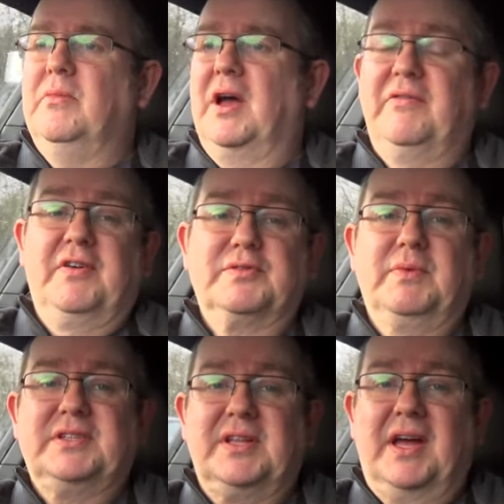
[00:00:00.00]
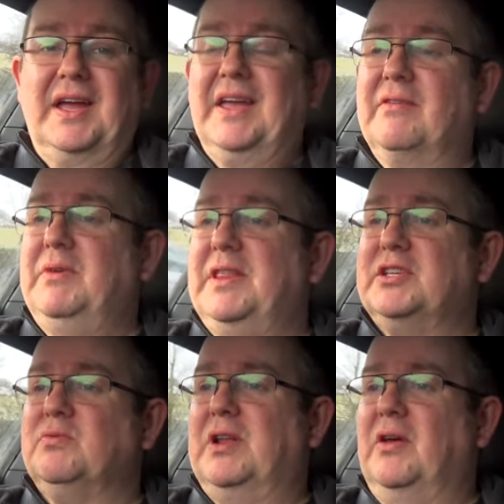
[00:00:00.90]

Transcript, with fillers: my first Mustang and give me this one.